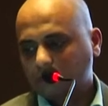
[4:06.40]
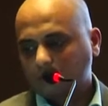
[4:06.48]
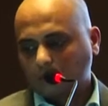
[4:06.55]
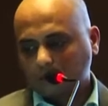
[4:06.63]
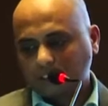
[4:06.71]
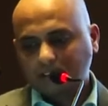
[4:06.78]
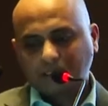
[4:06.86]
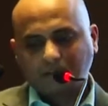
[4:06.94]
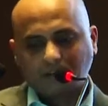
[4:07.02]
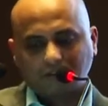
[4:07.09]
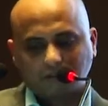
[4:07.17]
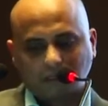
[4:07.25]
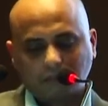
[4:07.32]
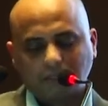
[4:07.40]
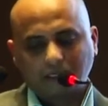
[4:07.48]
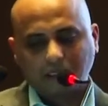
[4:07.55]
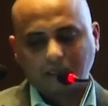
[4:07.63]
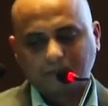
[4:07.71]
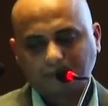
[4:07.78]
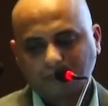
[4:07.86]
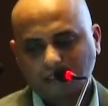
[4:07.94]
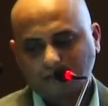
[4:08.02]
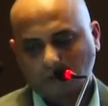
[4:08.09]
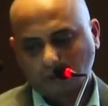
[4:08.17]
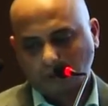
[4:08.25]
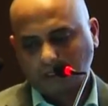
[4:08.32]
projects that we have completed. The
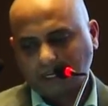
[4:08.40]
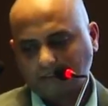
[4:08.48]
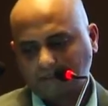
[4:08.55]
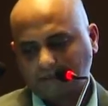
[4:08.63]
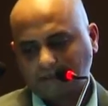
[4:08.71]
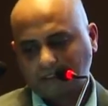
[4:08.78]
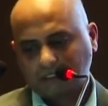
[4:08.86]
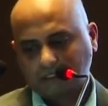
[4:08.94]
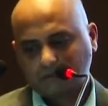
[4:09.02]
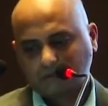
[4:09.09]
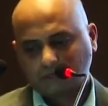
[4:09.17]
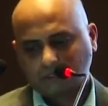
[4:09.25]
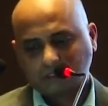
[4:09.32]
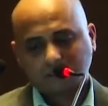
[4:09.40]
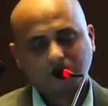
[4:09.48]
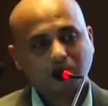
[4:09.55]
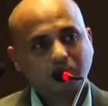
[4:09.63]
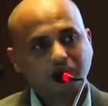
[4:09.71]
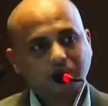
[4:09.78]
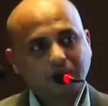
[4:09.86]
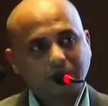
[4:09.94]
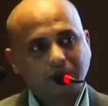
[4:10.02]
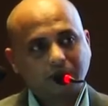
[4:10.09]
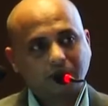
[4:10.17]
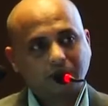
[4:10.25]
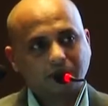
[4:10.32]
photograph uh, is, is one of
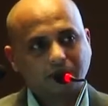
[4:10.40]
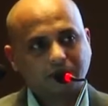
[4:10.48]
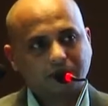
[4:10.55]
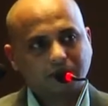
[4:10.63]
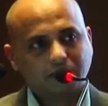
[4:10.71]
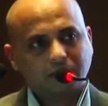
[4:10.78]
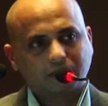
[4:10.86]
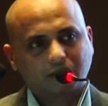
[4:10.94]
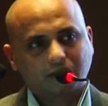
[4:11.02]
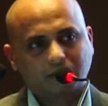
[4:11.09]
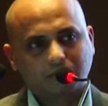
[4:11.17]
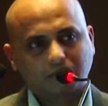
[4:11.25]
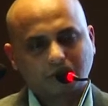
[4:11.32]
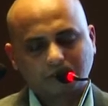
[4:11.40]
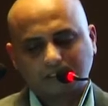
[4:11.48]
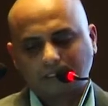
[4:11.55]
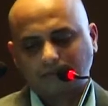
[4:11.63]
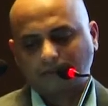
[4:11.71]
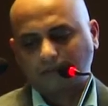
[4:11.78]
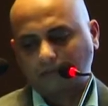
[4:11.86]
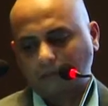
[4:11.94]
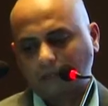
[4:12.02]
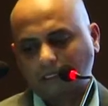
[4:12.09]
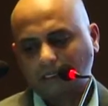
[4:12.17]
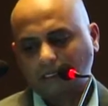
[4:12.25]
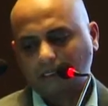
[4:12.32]
the uh, recent uh, projects that we have
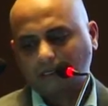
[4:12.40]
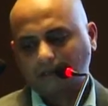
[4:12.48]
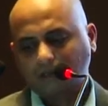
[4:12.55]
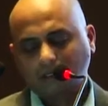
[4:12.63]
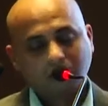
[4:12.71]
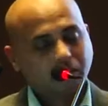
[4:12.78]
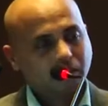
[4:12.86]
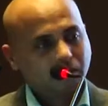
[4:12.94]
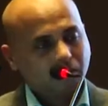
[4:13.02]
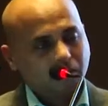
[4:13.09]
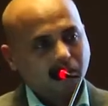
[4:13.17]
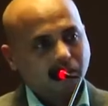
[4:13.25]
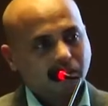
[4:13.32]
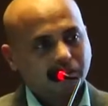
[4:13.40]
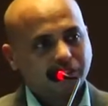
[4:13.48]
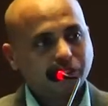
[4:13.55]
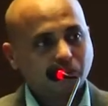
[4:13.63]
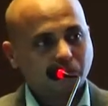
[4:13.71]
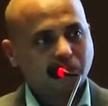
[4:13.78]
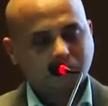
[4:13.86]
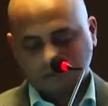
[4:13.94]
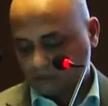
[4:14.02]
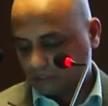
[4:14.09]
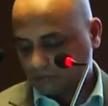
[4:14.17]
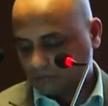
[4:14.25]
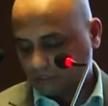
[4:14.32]
completed in uh,
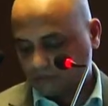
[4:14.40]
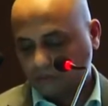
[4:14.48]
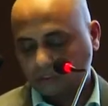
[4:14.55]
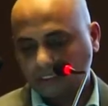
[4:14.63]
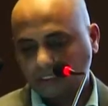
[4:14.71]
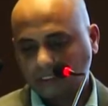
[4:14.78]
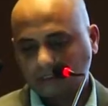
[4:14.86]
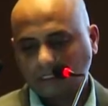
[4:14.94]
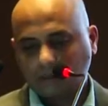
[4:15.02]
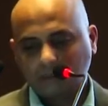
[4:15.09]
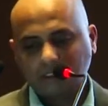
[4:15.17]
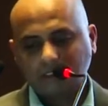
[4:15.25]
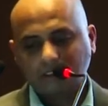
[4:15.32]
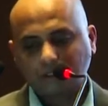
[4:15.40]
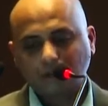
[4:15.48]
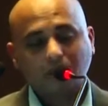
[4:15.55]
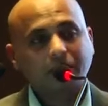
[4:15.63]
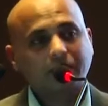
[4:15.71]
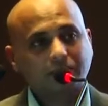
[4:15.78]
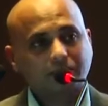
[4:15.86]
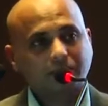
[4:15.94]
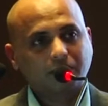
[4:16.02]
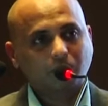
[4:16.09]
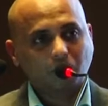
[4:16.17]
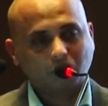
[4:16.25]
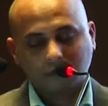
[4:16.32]
This was for the Daman and Diu
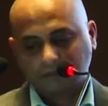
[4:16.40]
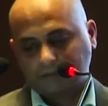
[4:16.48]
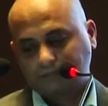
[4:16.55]
Electricity Board.